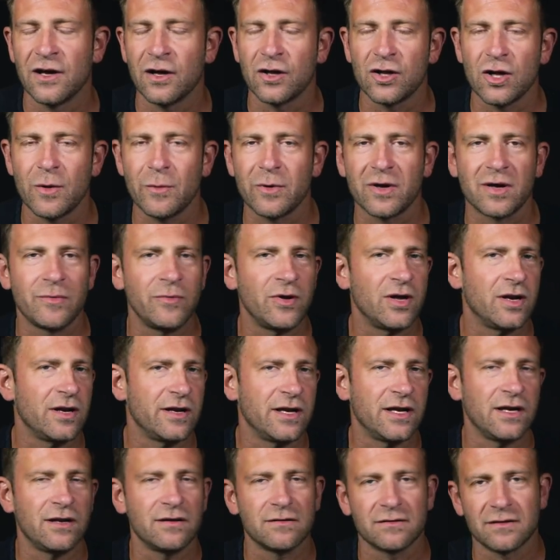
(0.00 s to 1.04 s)
Global
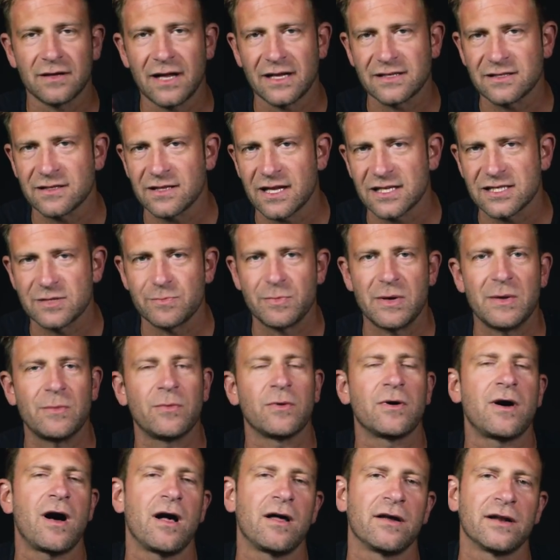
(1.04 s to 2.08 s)
community, lots and lots of
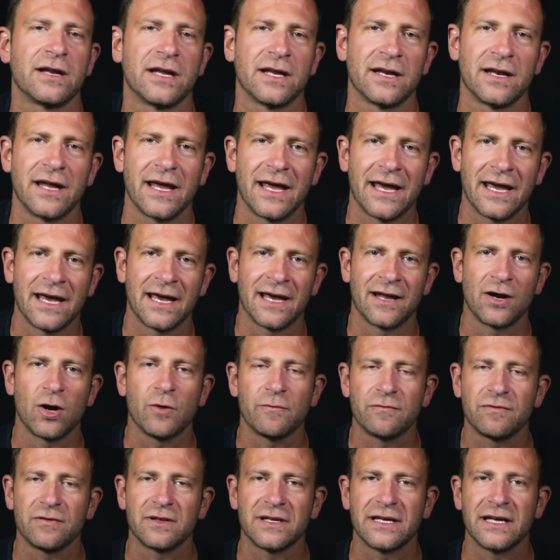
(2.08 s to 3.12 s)
people calling in, and
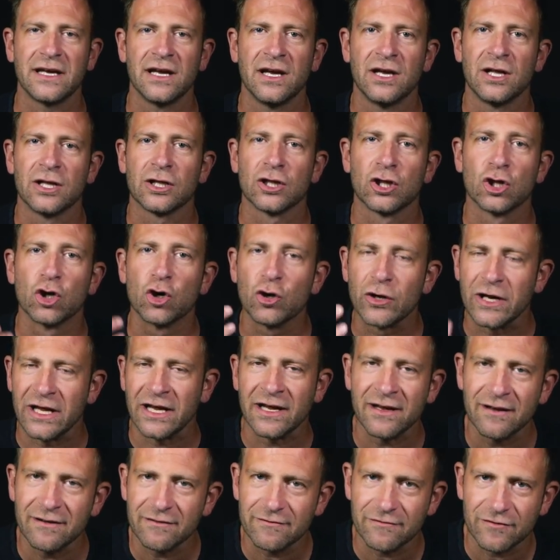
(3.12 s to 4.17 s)
hopefully
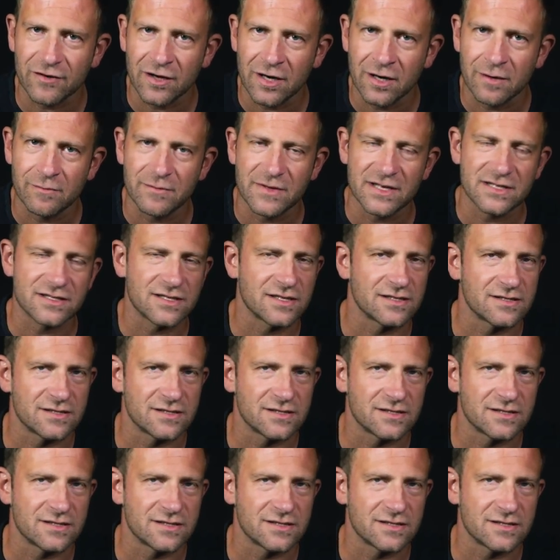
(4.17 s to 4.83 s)
learning from this.